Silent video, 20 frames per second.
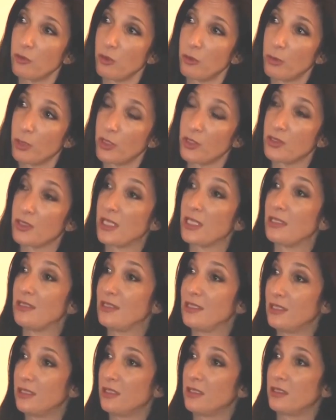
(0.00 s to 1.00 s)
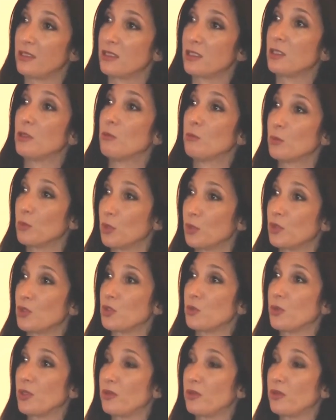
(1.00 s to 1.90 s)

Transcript: where because they didn't merge